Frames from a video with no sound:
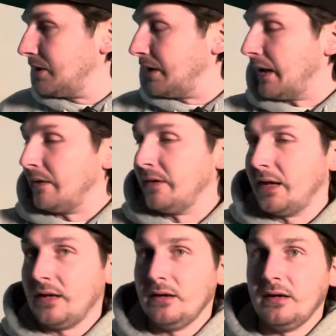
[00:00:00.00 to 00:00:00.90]
And
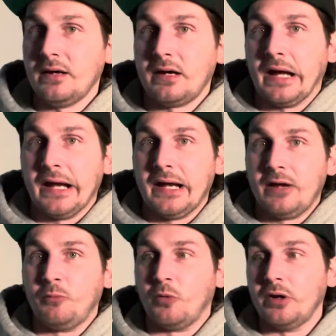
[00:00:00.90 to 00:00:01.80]
then I had
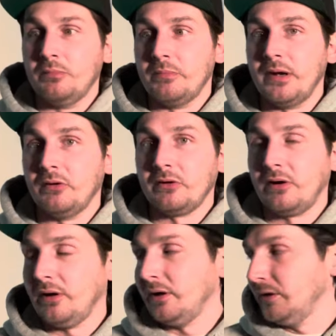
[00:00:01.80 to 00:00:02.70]
one mail
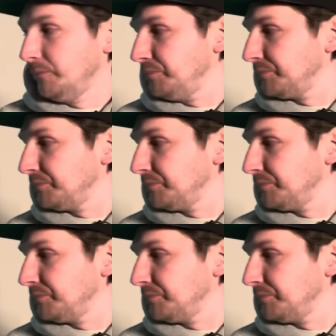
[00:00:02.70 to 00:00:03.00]
call.